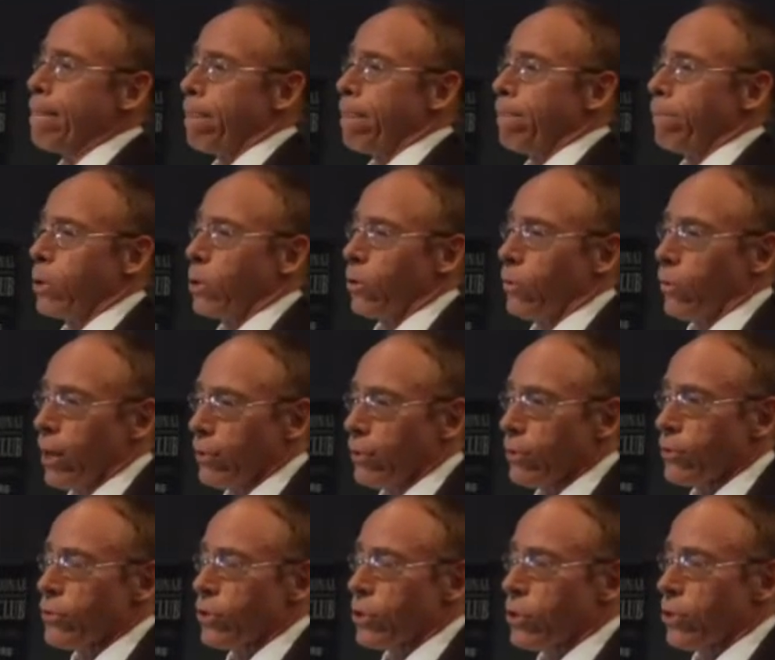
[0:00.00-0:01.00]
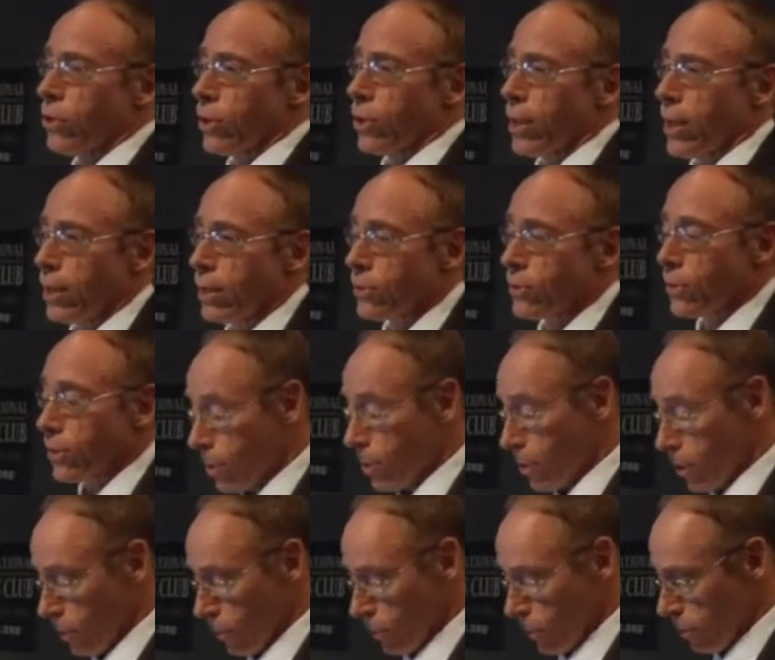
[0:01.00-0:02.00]
We go around the security. I guess they
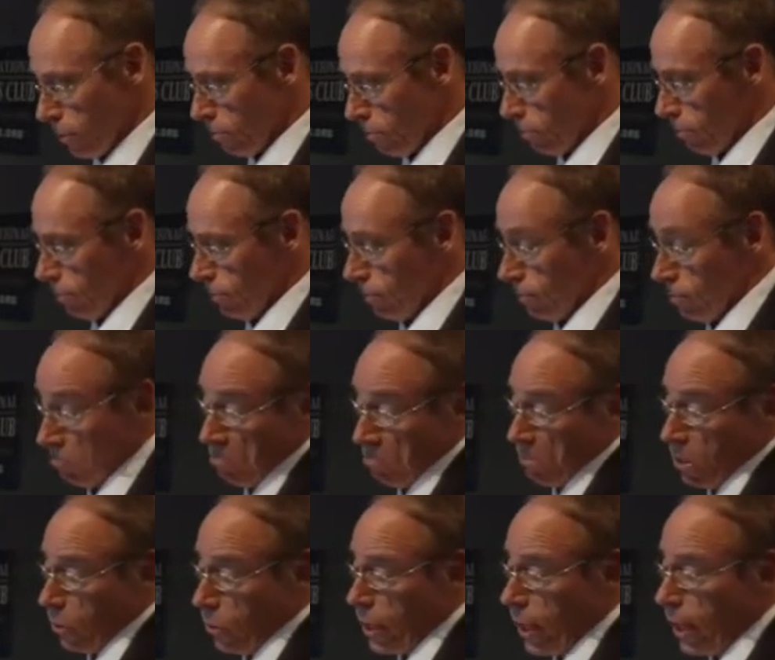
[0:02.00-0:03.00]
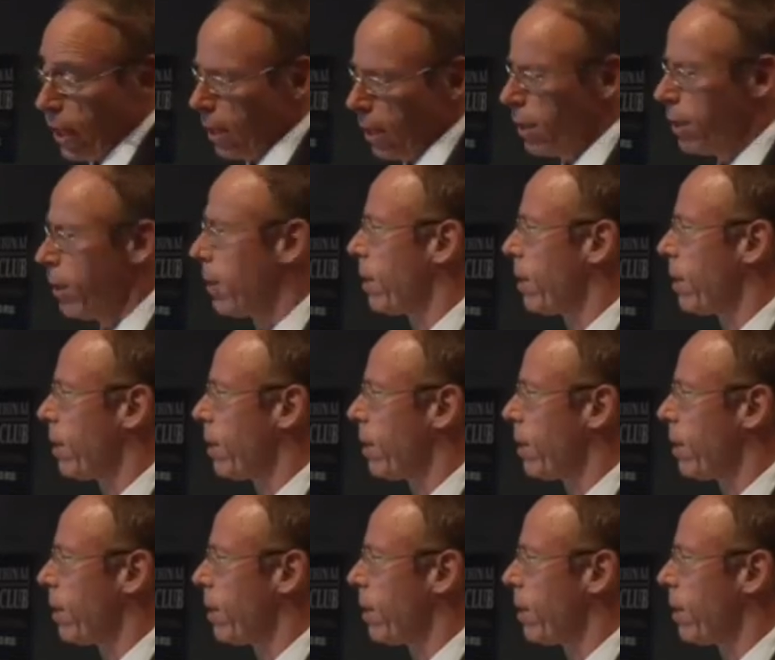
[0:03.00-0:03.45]
thought I was okay.